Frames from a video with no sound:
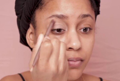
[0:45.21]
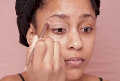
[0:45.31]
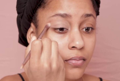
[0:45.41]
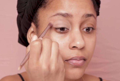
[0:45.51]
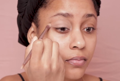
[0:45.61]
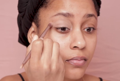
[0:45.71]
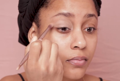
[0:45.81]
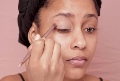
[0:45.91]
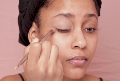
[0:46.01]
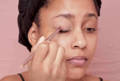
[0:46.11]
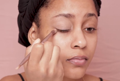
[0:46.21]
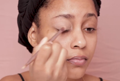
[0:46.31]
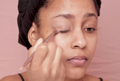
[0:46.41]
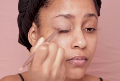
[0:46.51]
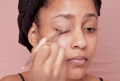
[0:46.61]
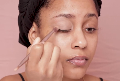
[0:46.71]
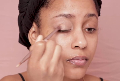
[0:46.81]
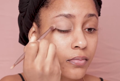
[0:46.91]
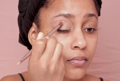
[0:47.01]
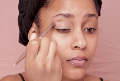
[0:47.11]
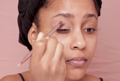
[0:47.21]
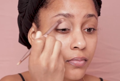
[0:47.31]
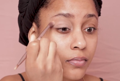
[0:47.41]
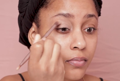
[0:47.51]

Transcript: Nobody speaks.